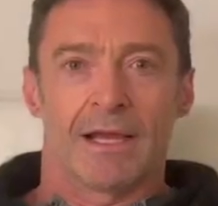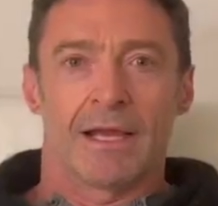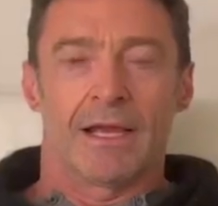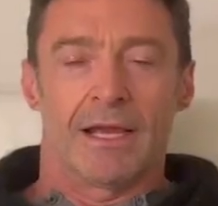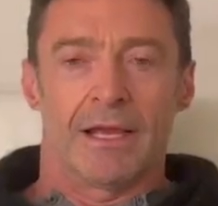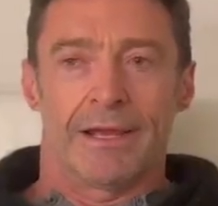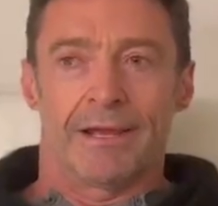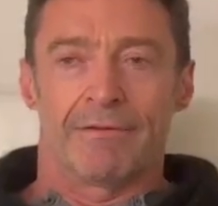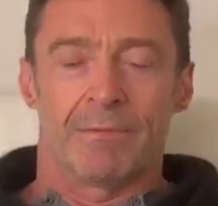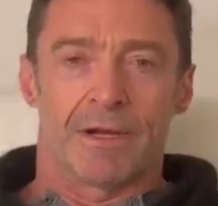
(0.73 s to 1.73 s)
Hey
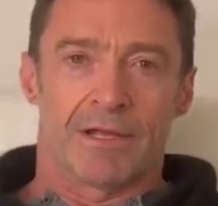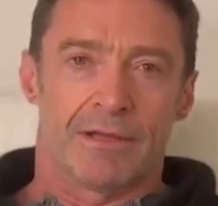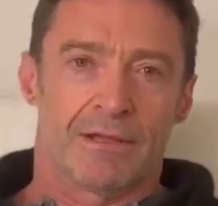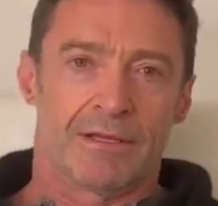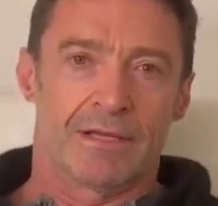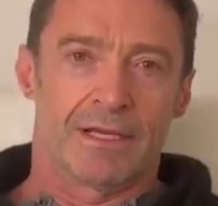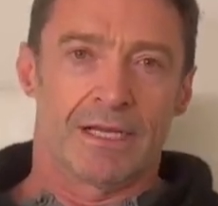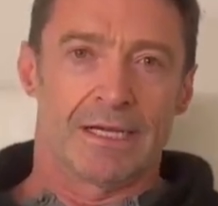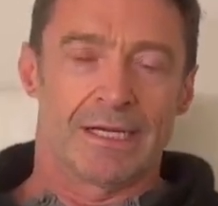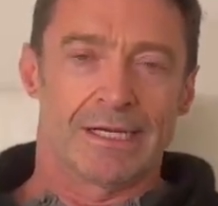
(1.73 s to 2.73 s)
everybody,
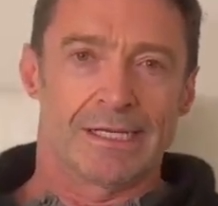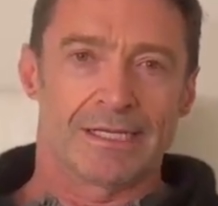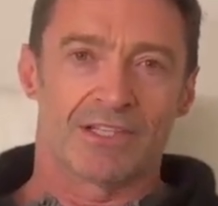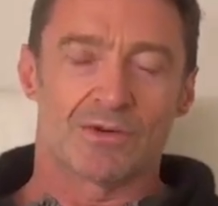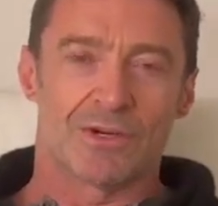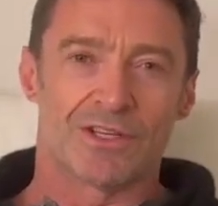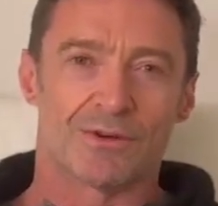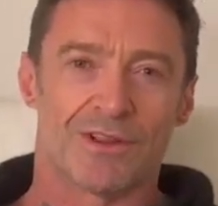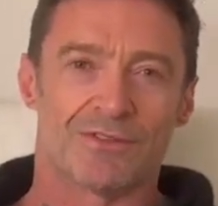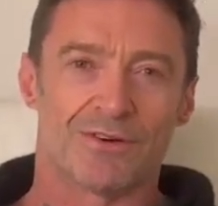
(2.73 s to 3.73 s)
it's
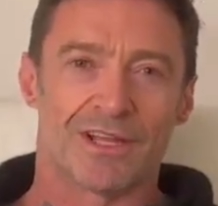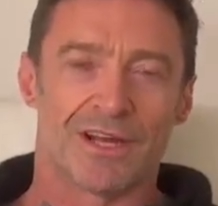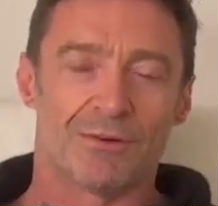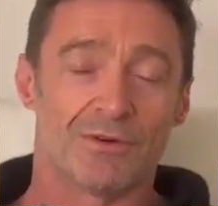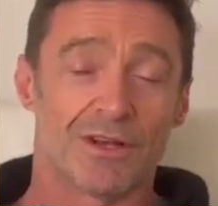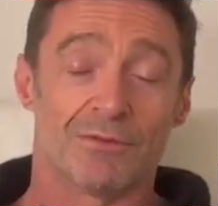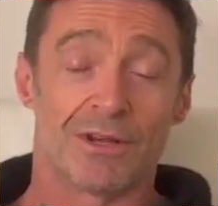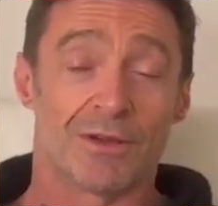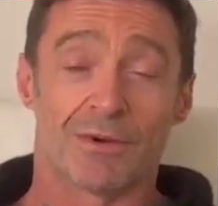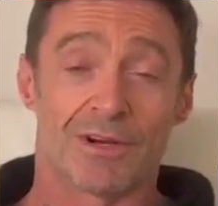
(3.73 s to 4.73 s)
2023 and I really,
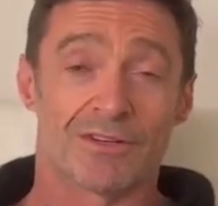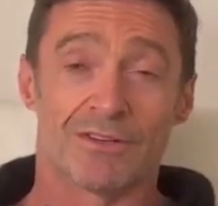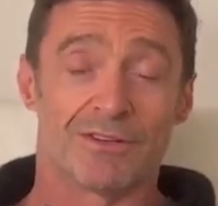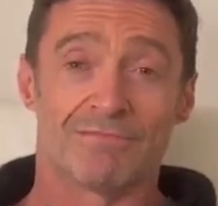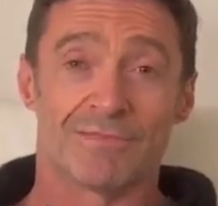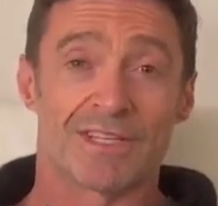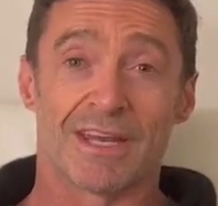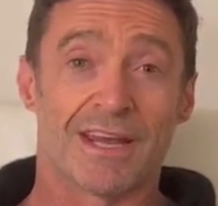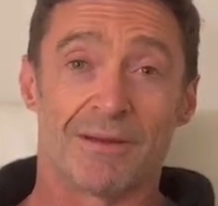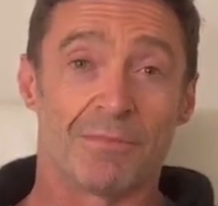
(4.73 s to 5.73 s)
really wanted to send
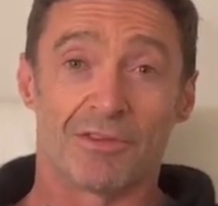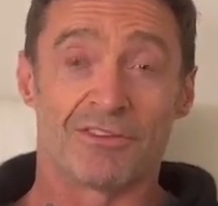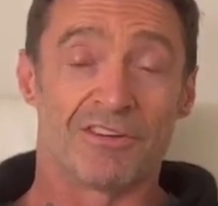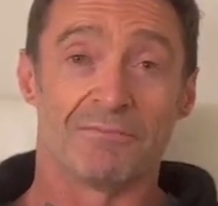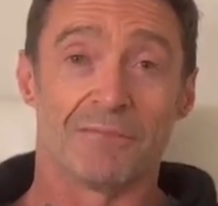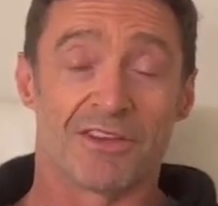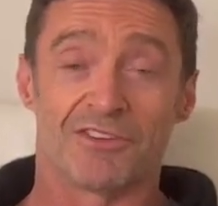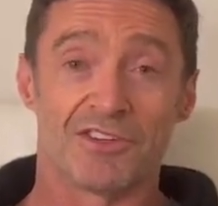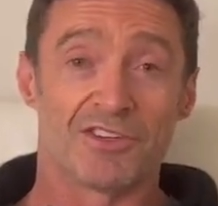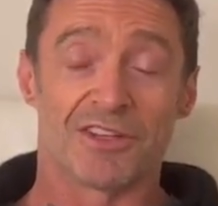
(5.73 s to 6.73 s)
out a positive
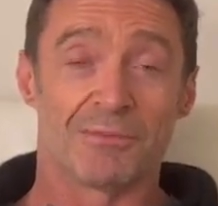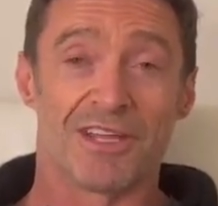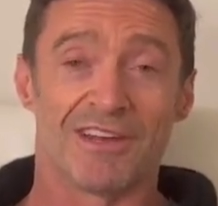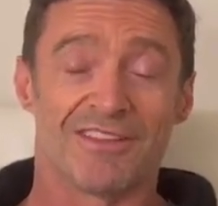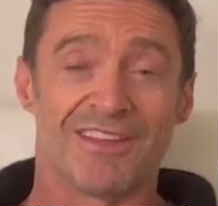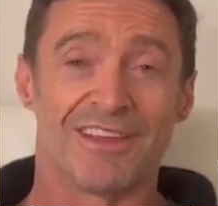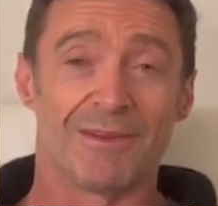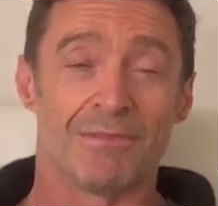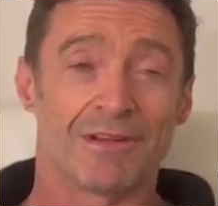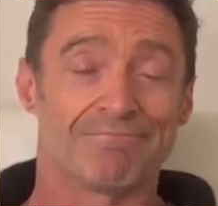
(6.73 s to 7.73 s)
message at the beginning of the year,
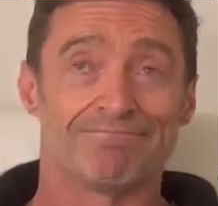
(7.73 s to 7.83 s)
but